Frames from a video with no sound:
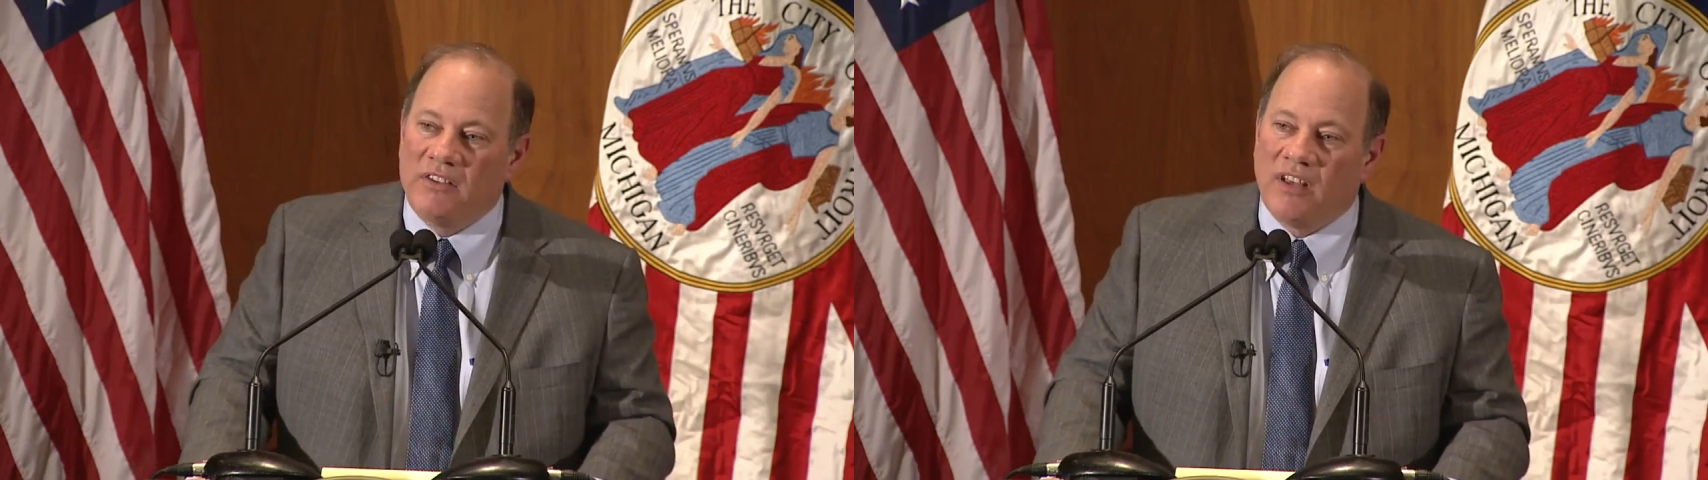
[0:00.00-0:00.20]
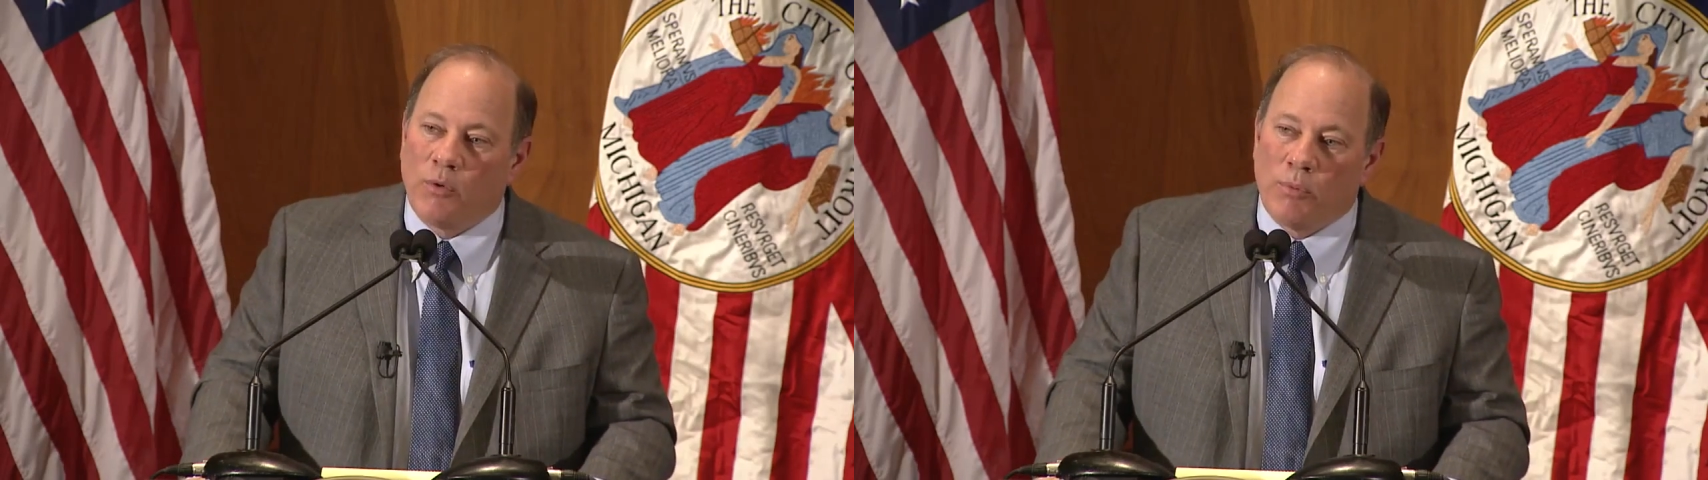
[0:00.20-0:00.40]

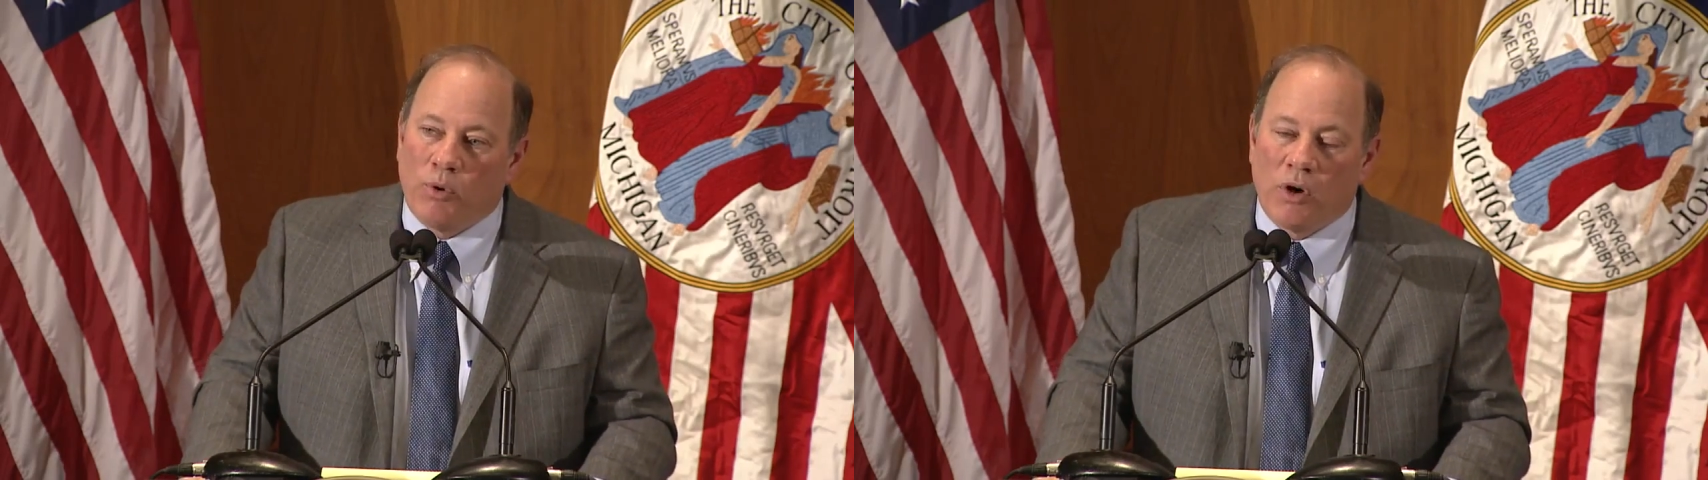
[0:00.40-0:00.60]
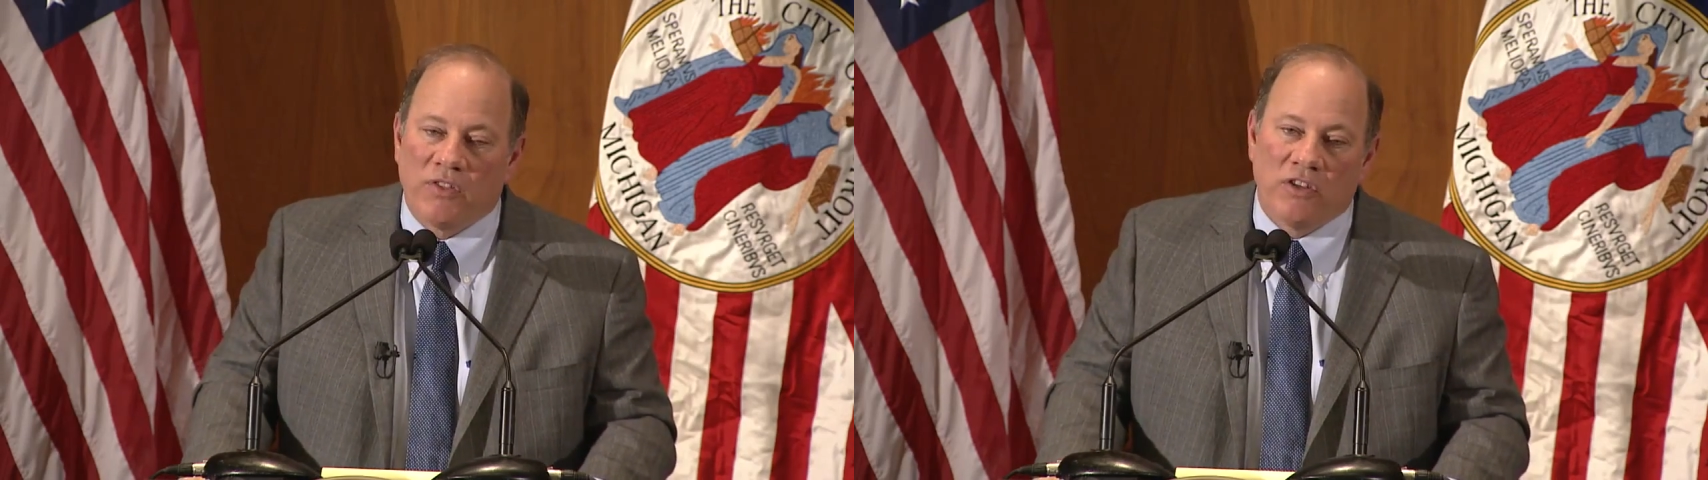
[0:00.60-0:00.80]
I'll
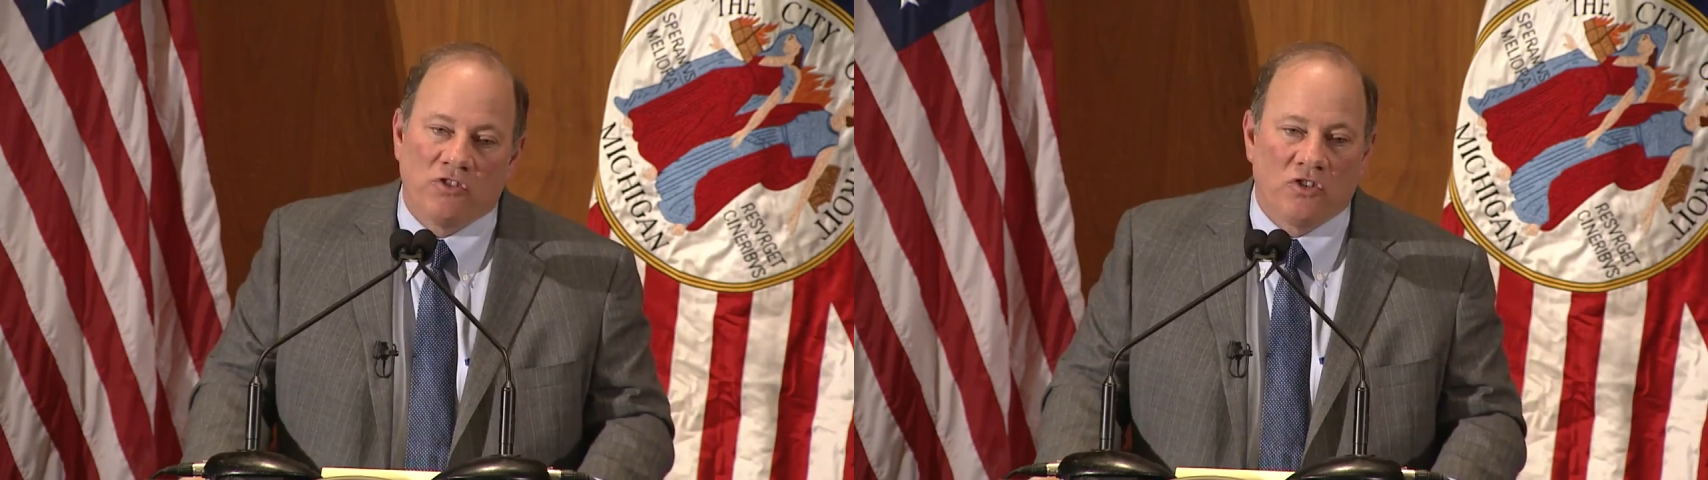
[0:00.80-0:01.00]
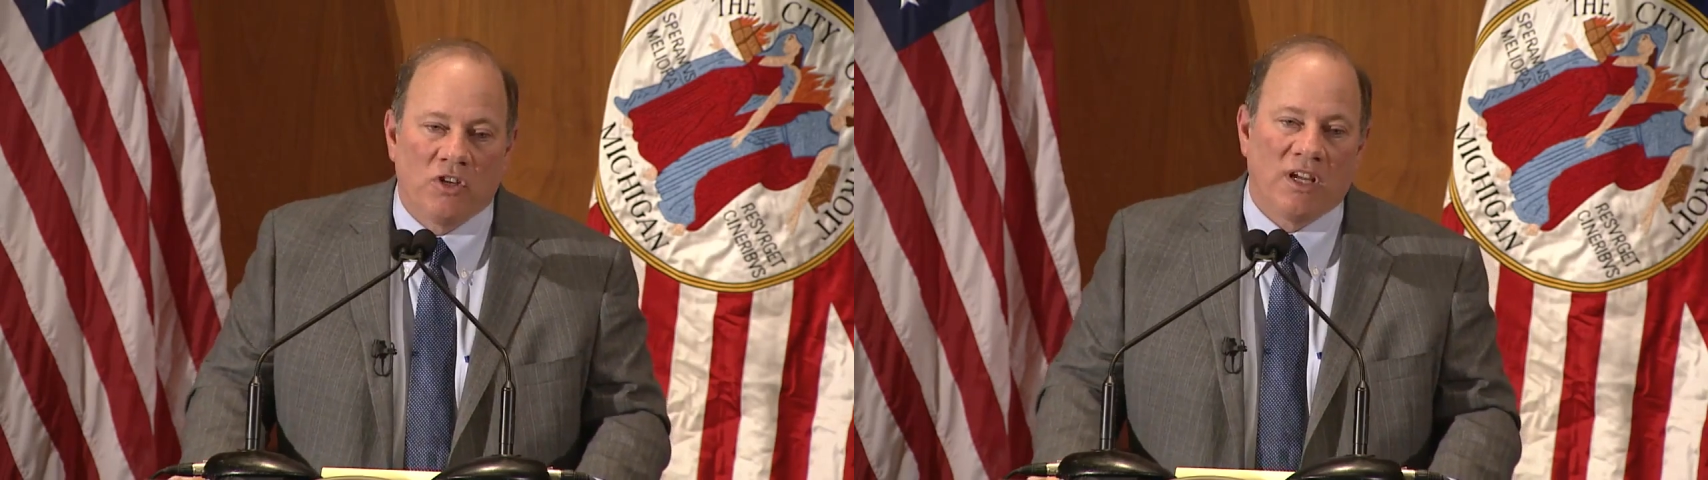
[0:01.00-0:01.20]
report this
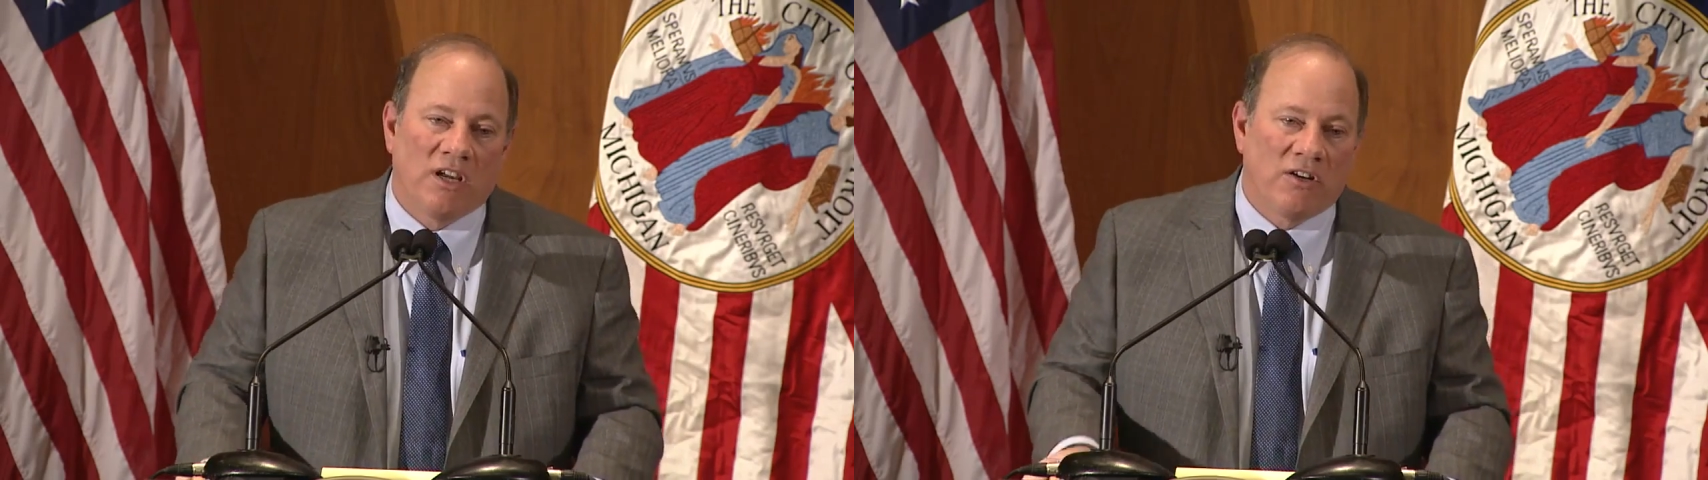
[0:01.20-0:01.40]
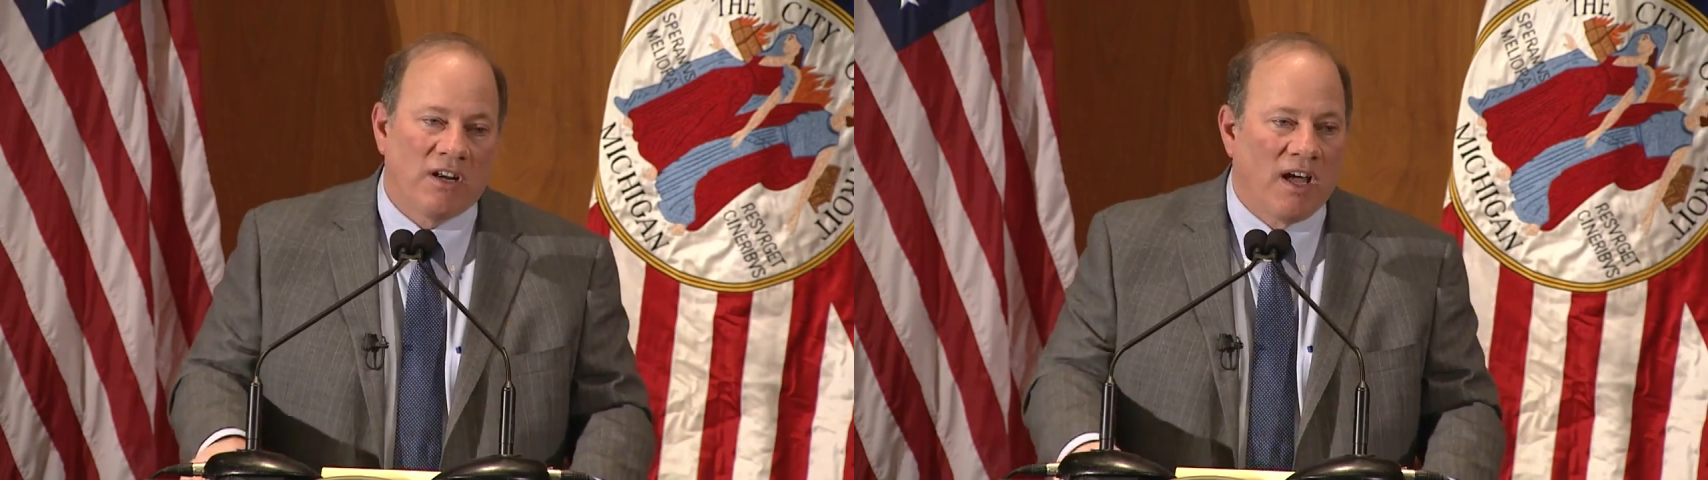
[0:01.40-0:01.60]
to you here
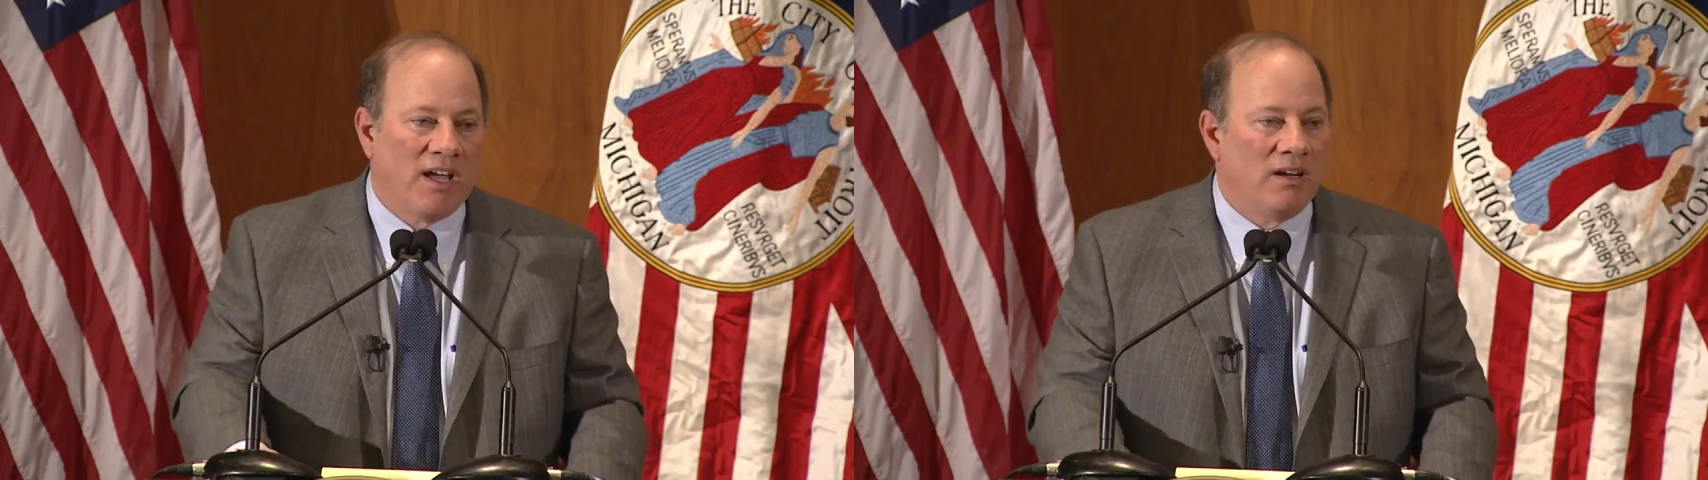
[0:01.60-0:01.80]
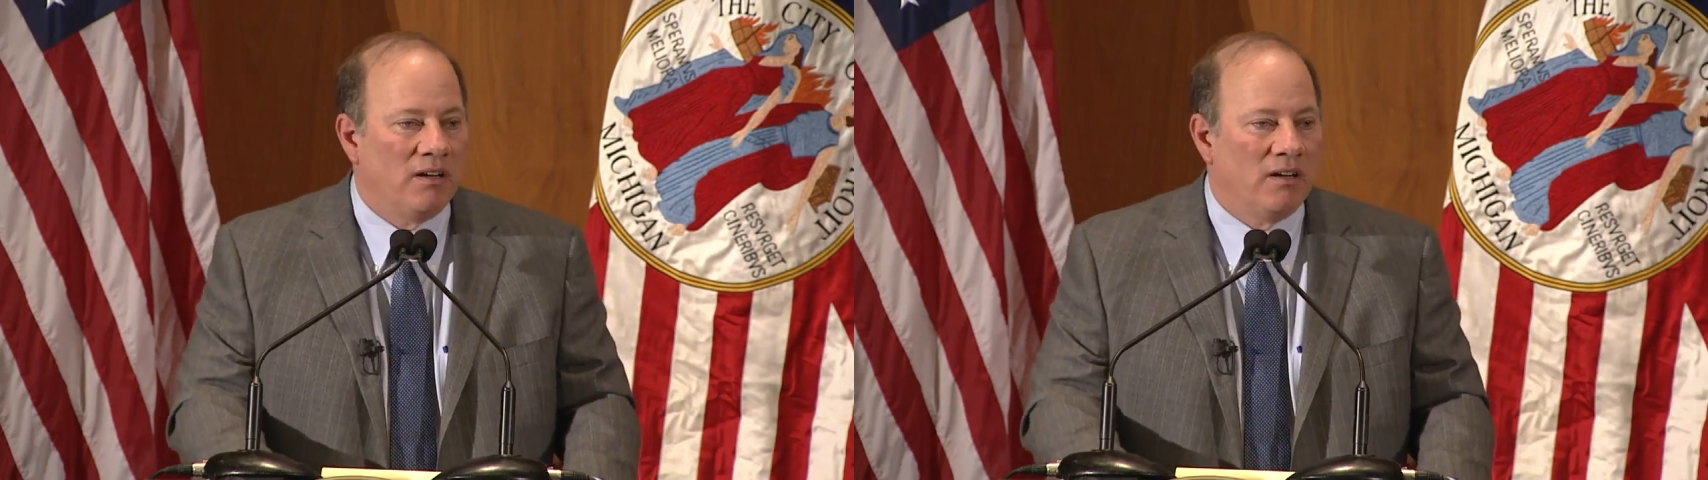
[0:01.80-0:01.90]
tonight,